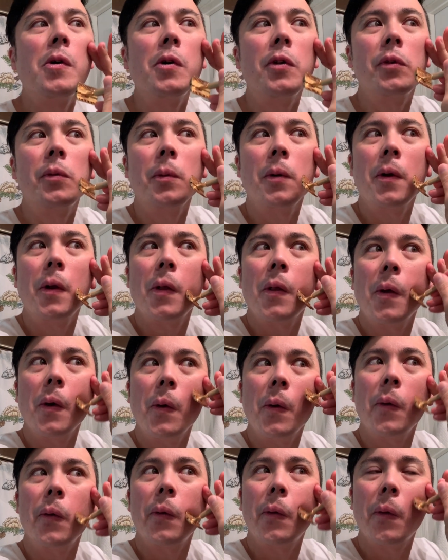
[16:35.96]
it's one of
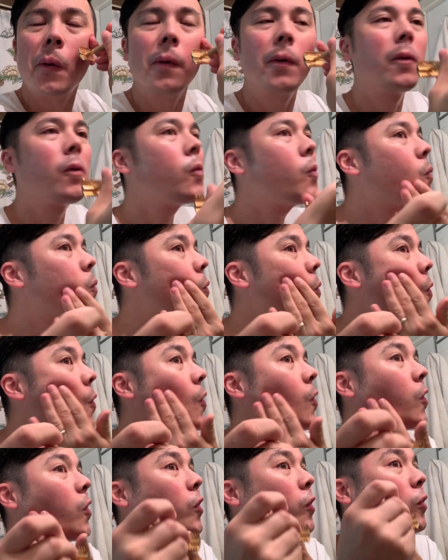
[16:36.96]
those
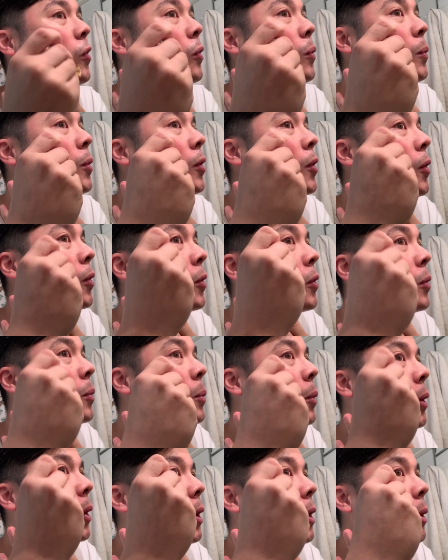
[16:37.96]
kind of doom and
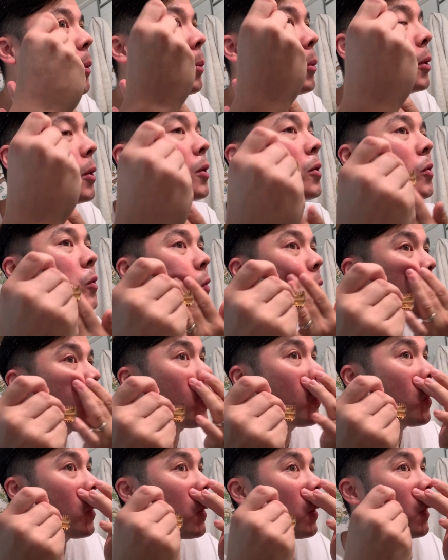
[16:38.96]
gloom kind of books.
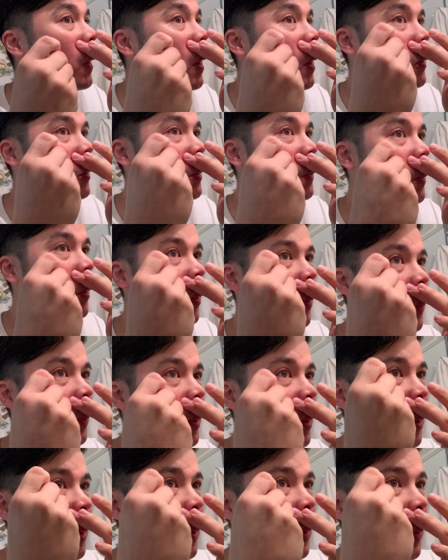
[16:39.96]
It has some hope
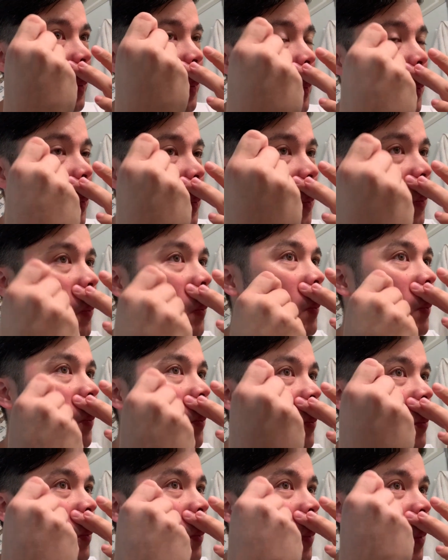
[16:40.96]
in it,
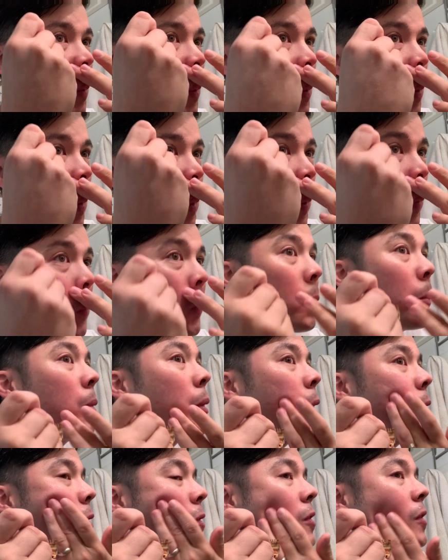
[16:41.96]
some
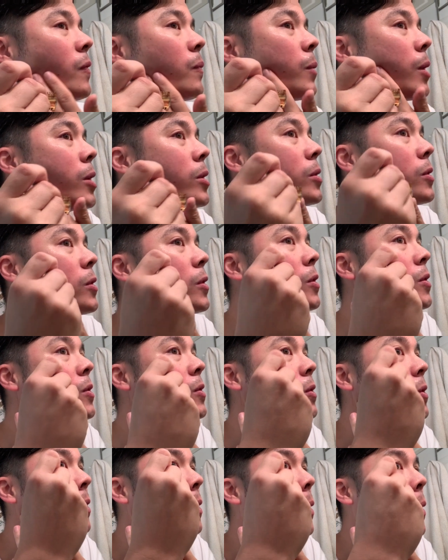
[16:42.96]
positive messages,